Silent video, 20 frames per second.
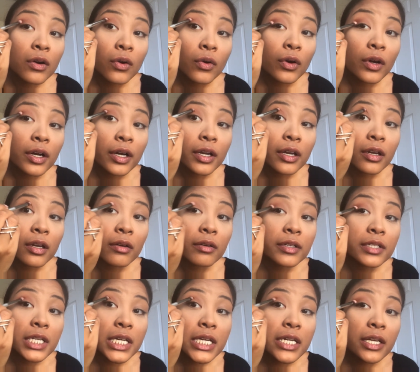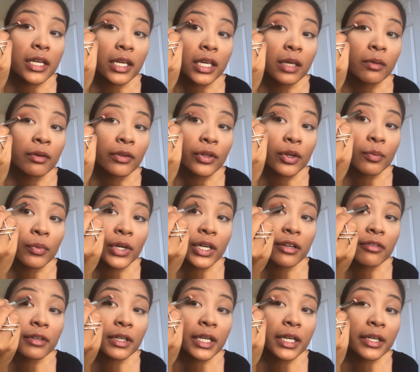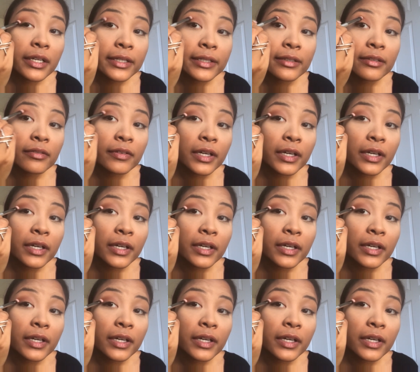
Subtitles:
or, you know, a date night with your boyfriend,